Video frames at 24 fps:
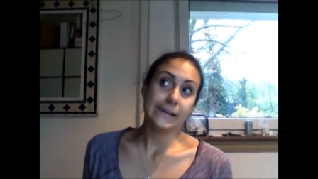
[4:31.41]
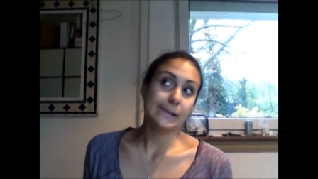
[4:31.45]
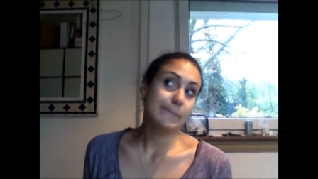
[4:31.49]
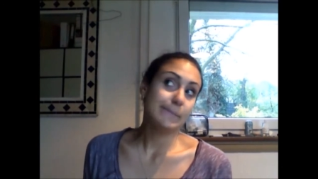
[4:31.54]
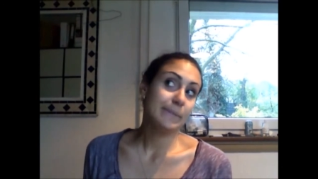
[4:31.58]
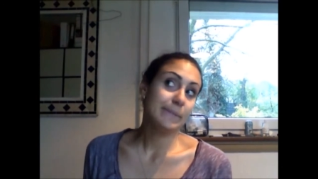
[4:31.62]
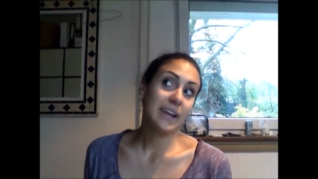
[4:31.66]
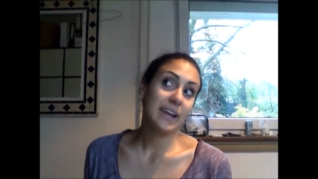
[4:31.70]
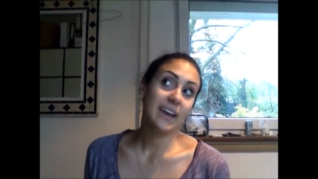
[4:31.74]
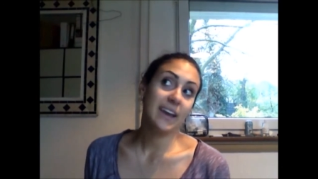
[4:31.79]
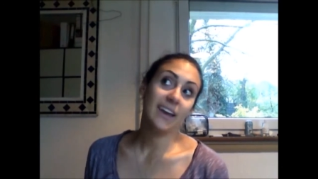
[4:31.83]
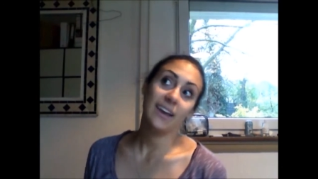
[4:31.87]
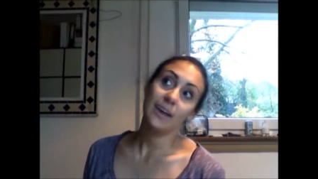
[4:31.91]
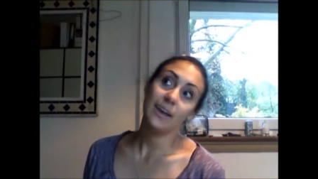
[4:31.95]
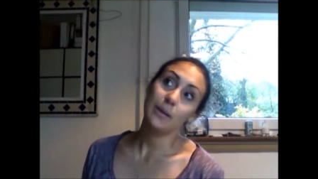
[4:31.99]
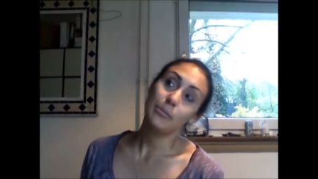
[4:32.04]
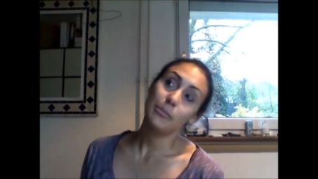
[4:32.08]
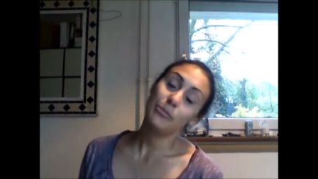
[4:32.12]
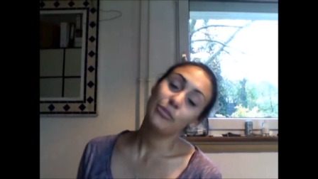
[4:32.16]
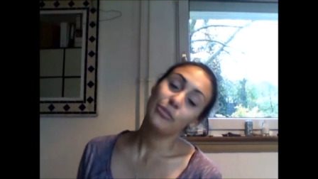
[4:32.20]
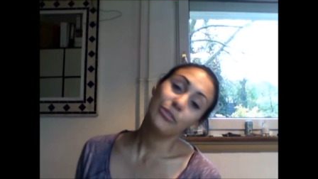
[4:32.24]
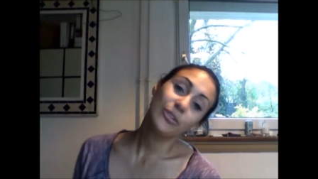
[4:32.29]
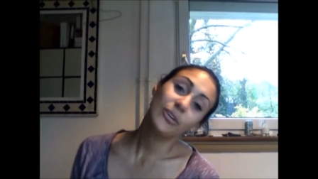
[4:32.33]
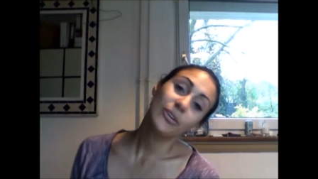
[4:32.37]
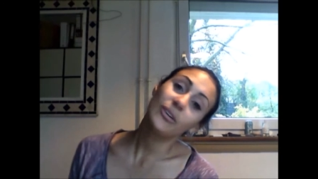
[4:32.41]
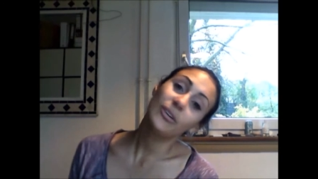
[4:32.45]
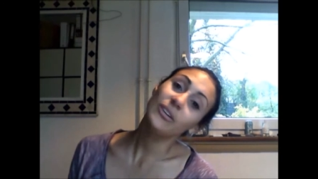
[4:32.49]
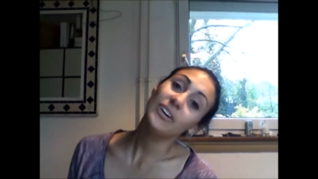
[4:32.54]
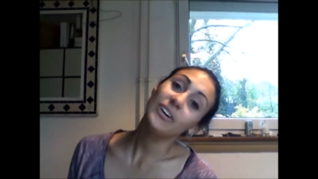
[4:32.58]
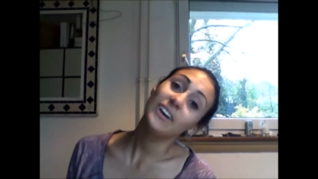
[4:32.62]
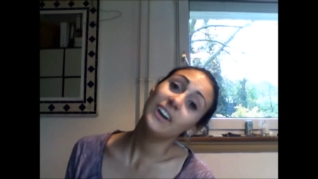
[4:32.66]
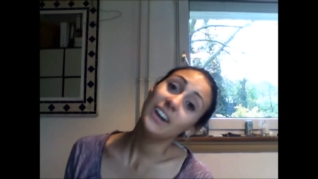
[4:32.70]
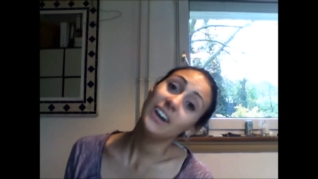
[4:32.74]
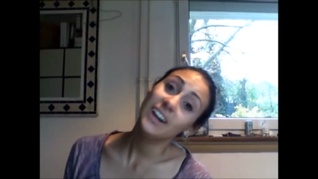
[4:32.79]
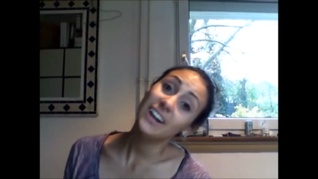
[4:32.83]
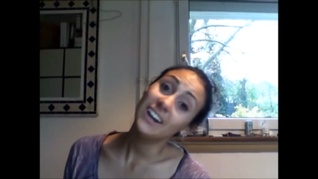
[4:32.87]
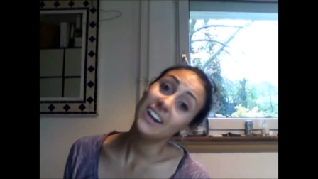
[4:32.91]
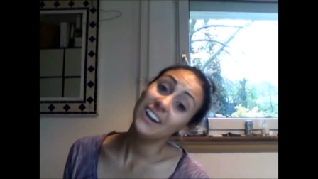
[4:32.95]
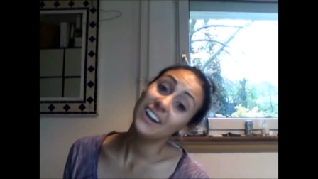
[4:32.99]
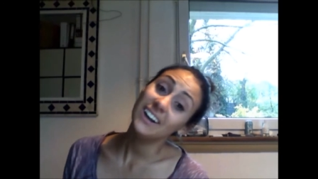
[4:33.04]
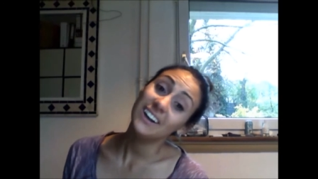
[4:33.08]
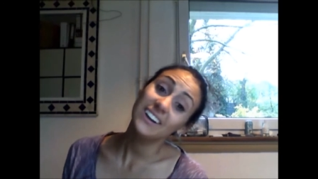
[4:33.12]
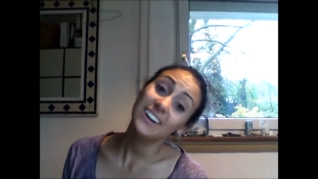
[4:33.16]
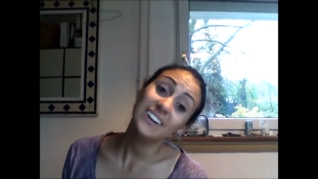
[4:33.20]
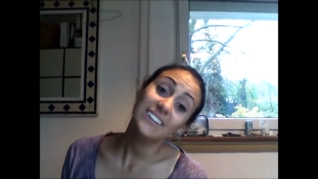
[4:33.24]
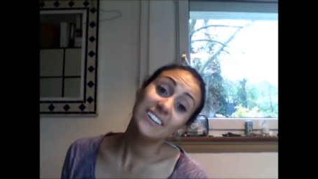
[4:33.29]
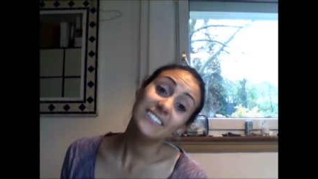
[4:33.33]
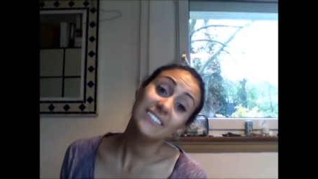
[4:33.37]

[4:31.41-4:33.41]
I'm gonna aim for